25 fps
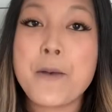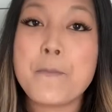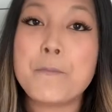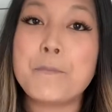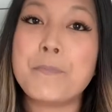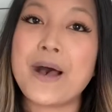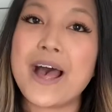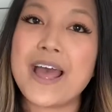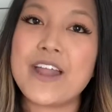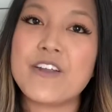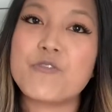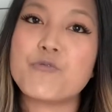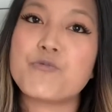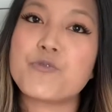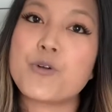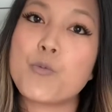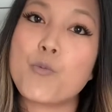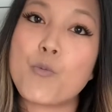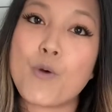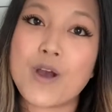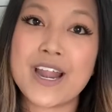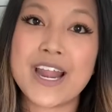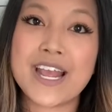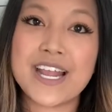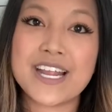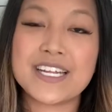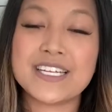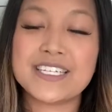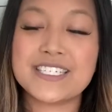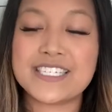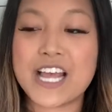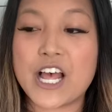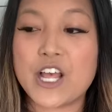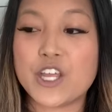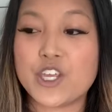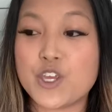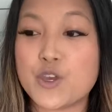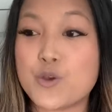But from what I can
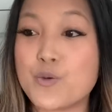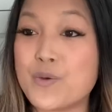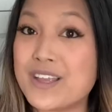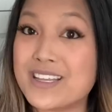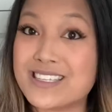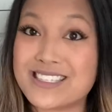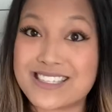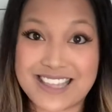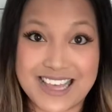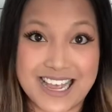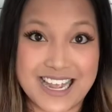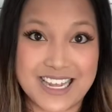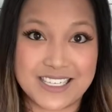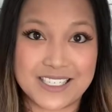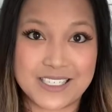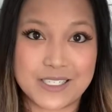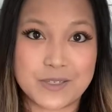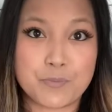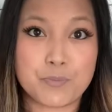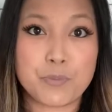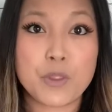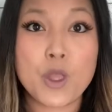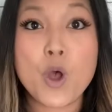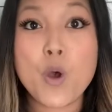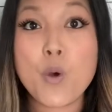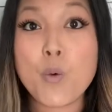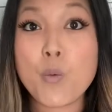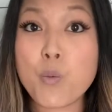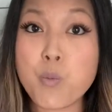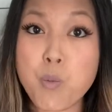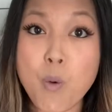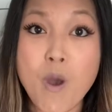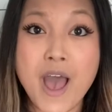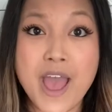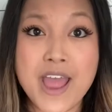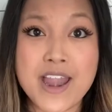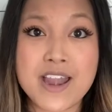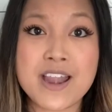tell you is this.
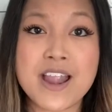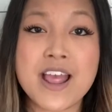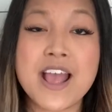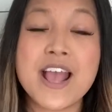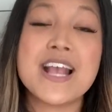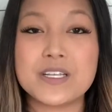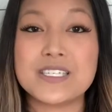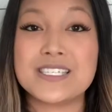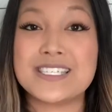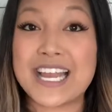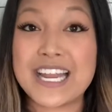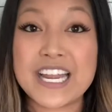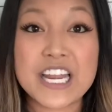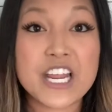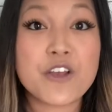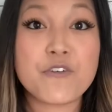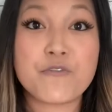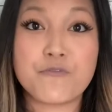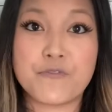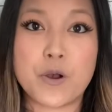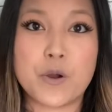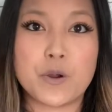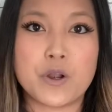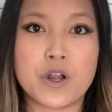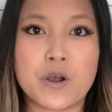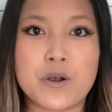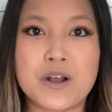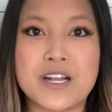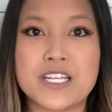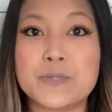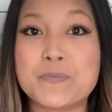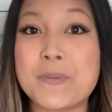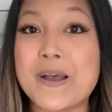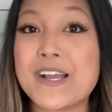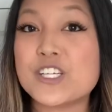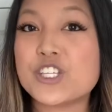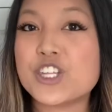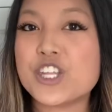One, sending a photo,
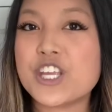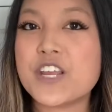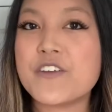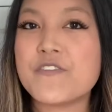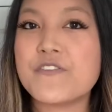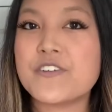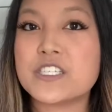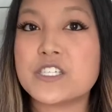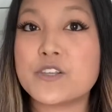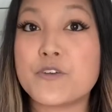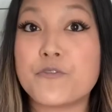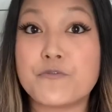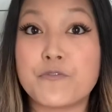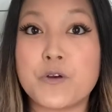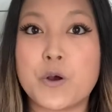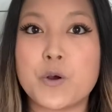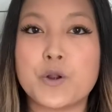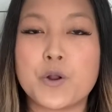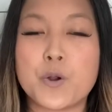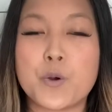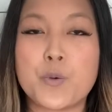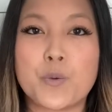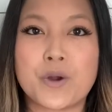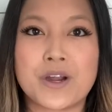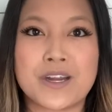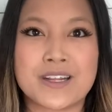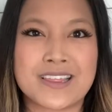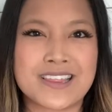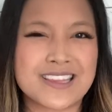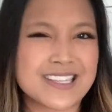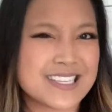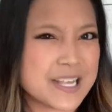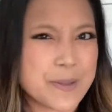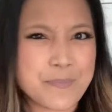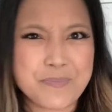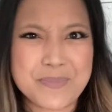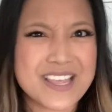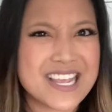especially if it's a photo where
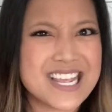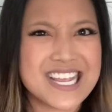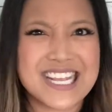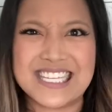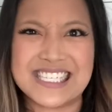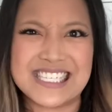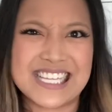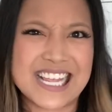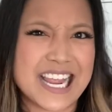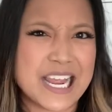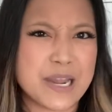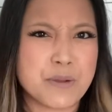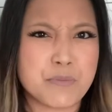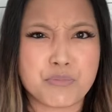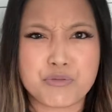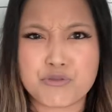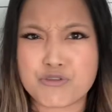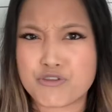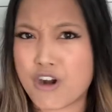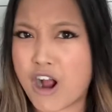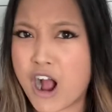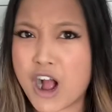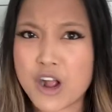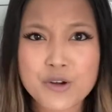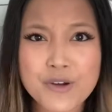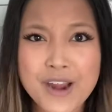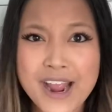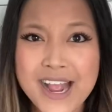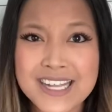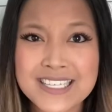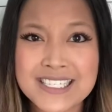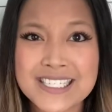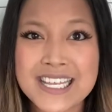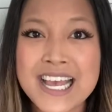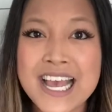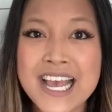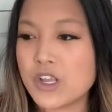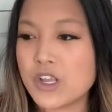something is in progress,
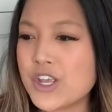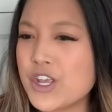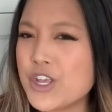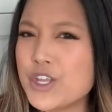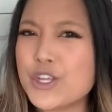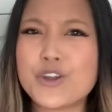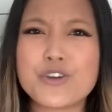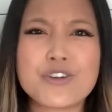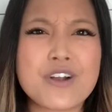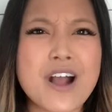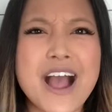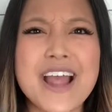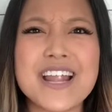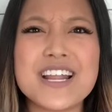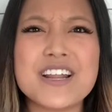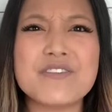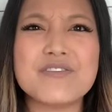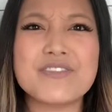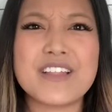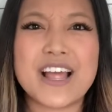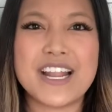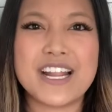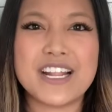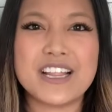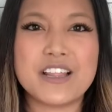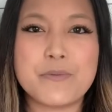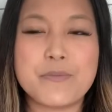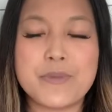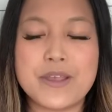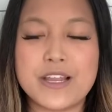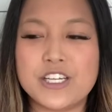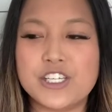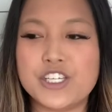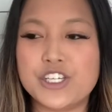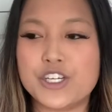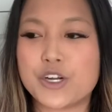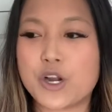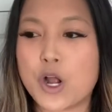you're kind of letting them
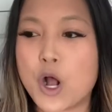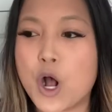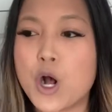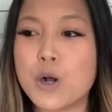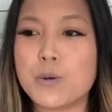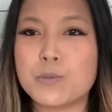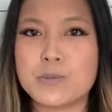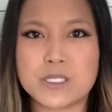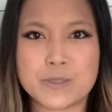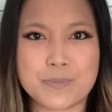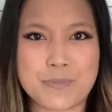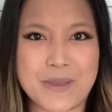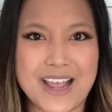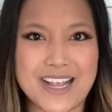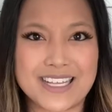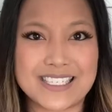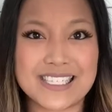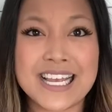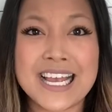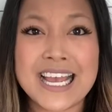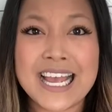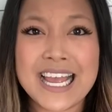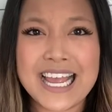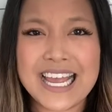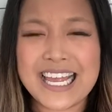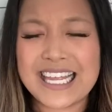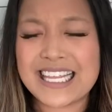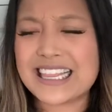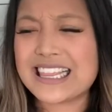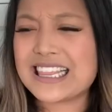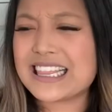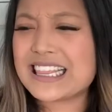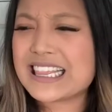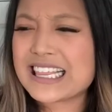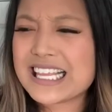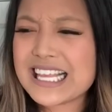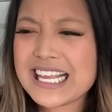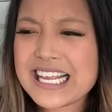into your home space. It
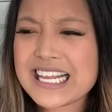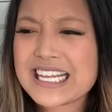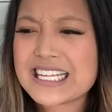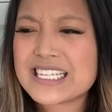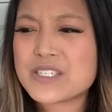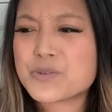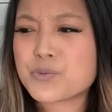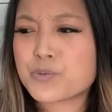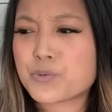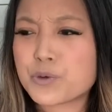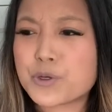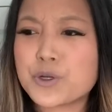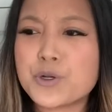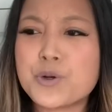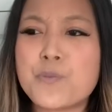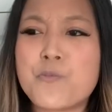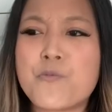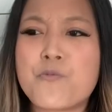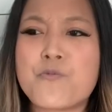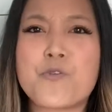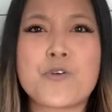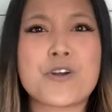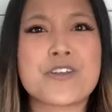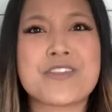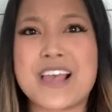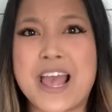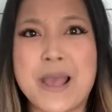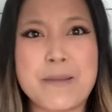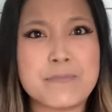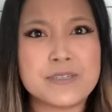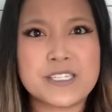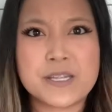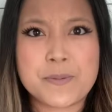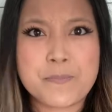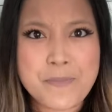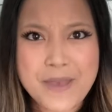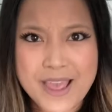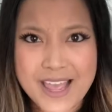leaves room for them
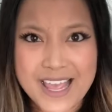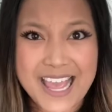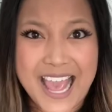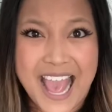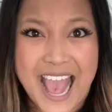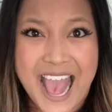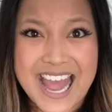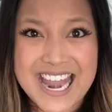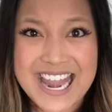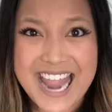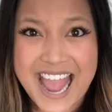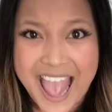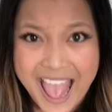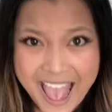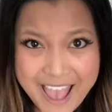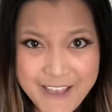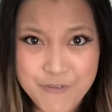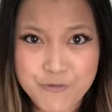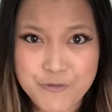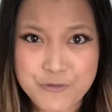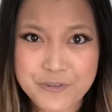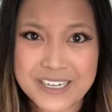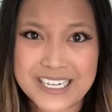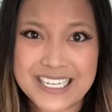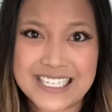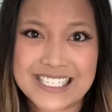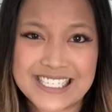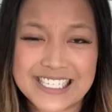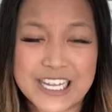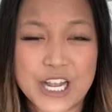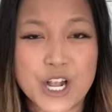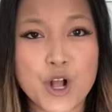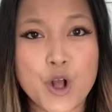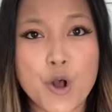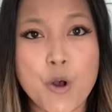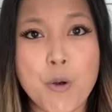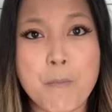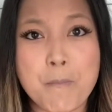to pick at every
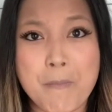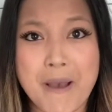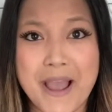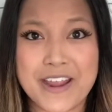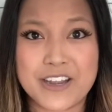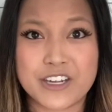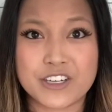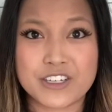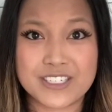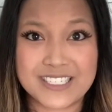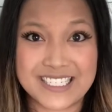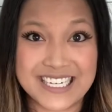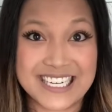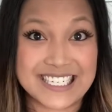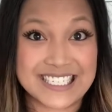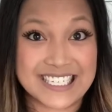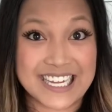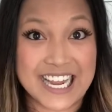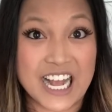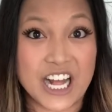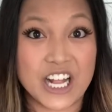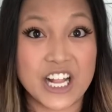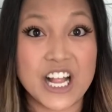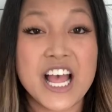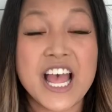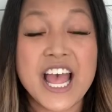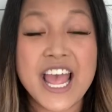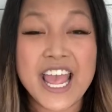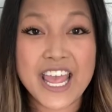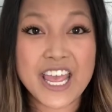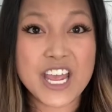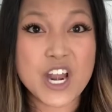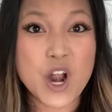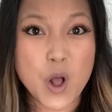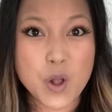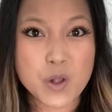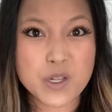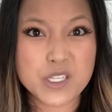single minor detail.
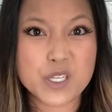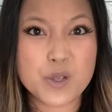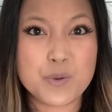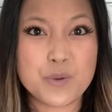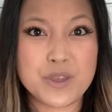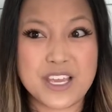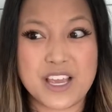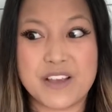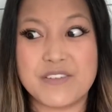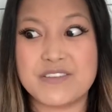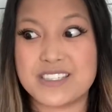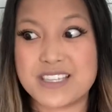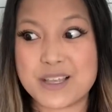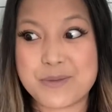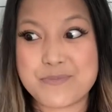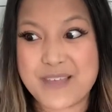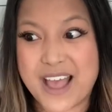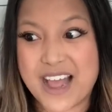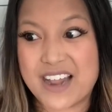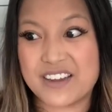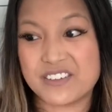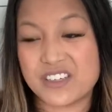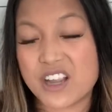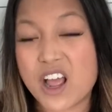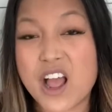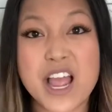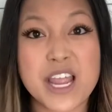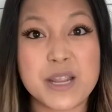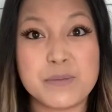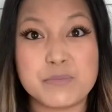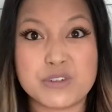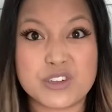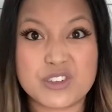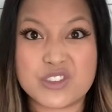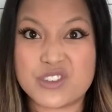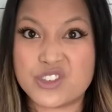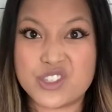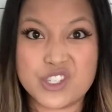It also gives them that time
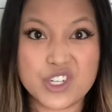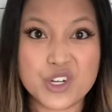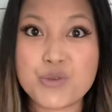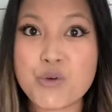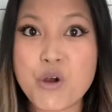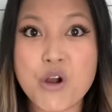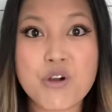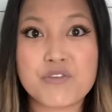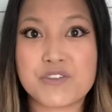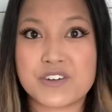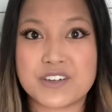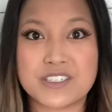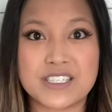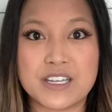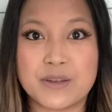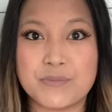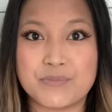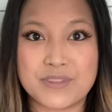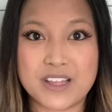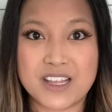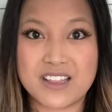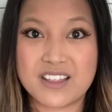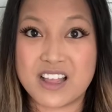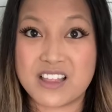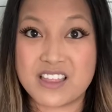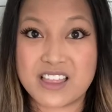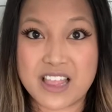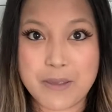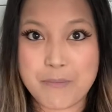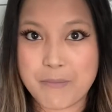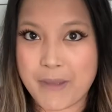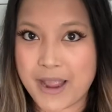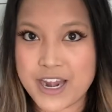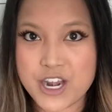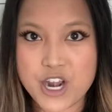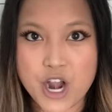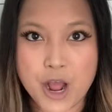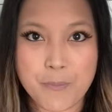to stew over something that they
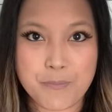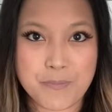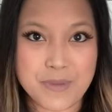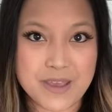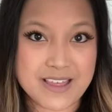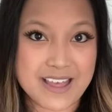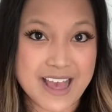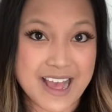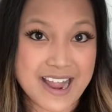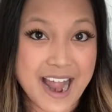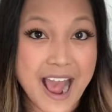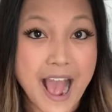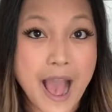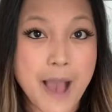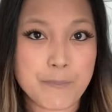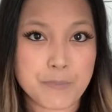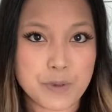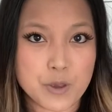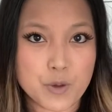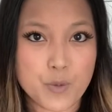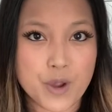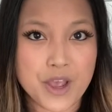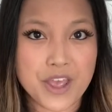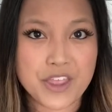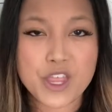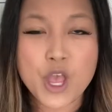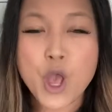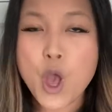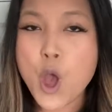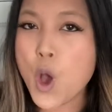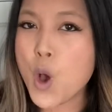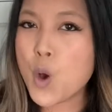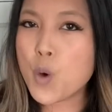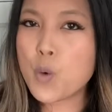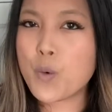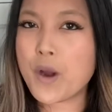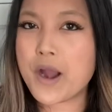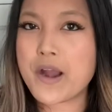might not be that happy with.
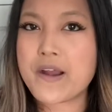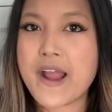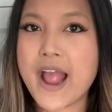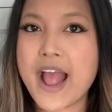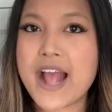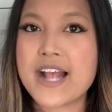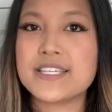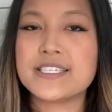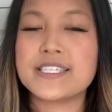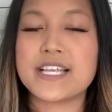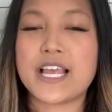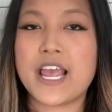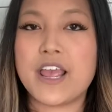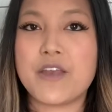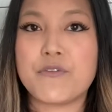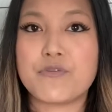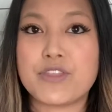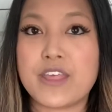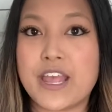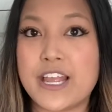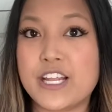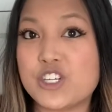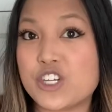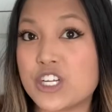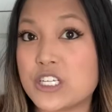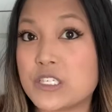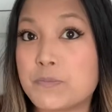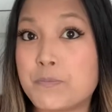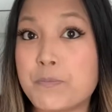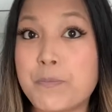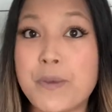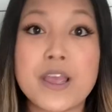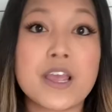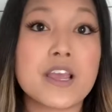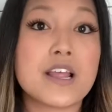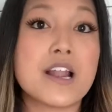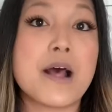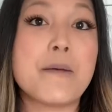Whereas if they just
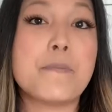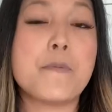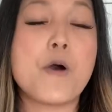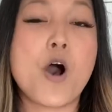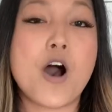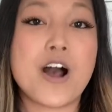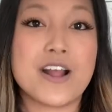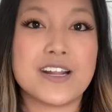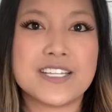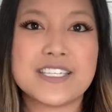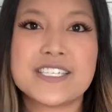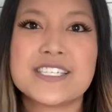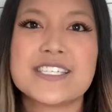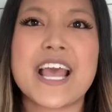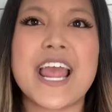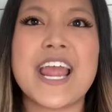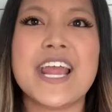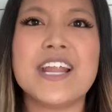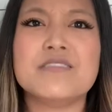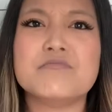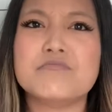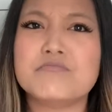pick it up on site,